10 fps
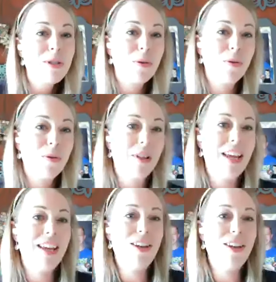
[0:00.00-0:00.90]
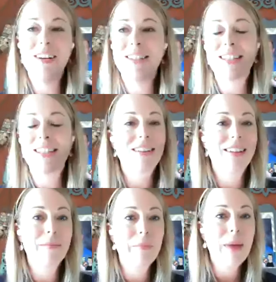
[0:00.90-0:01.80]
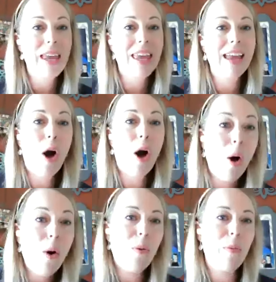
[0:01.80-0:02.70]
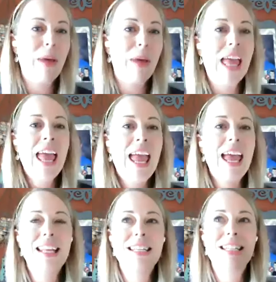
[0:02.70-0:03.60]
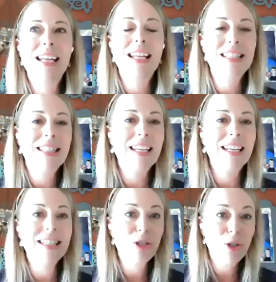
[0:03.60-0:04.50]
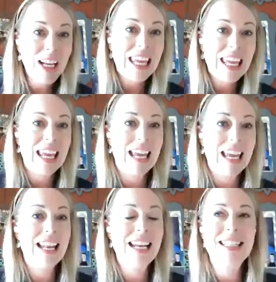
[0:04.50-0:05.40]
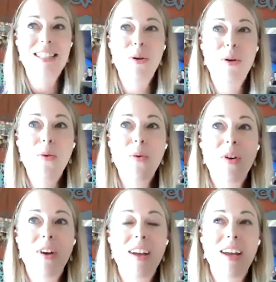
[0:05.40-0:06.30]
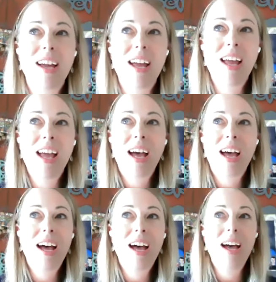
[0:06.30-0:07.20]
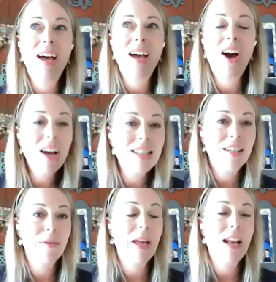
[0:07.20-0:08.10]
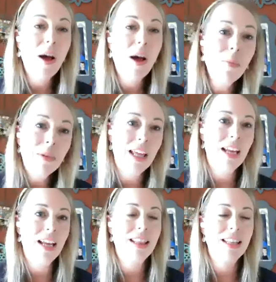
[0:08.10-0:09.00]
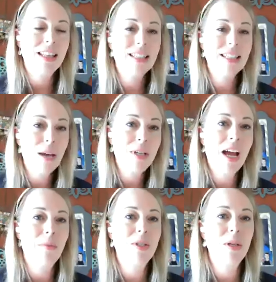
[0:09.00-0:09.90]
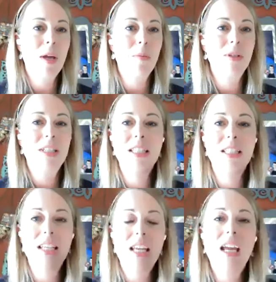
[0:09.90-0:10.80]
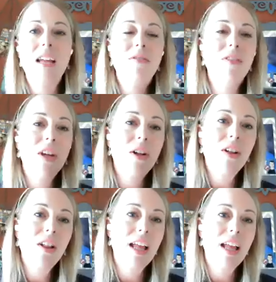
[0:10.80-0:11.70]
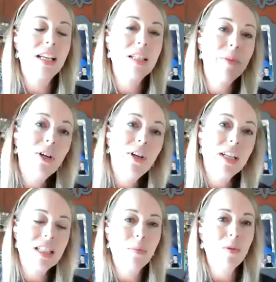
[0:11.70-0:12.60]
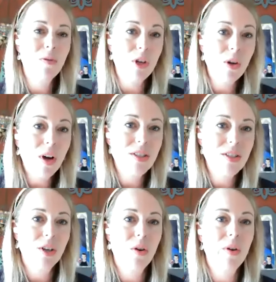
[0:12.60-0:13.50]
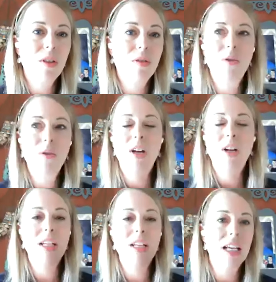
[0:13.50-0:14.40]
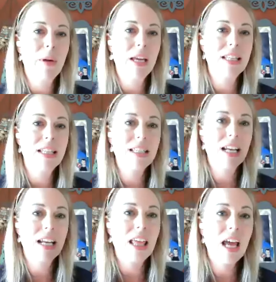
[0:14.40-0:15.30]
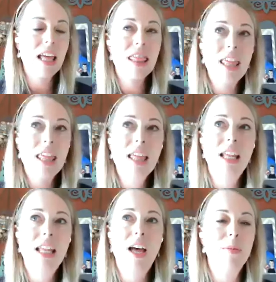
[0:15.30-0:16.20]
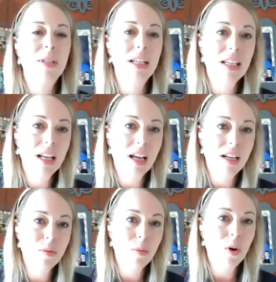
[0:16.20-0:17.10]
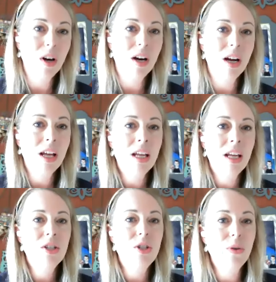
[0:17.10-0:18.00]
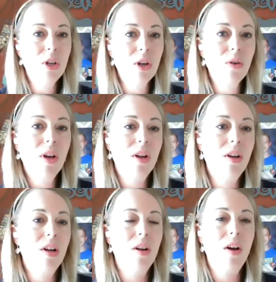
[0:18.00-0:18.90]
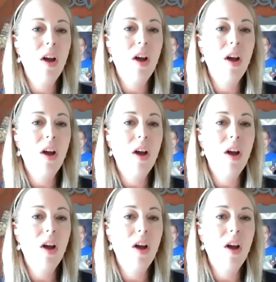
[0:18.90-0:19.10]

homeschooling, you're still making a home. And it's it's tricky and it's so awesome and humbling at the same time to be able to see and feel and experience some of what you guys are going through on a daily basis. And I, I think that it helps us connect more to you and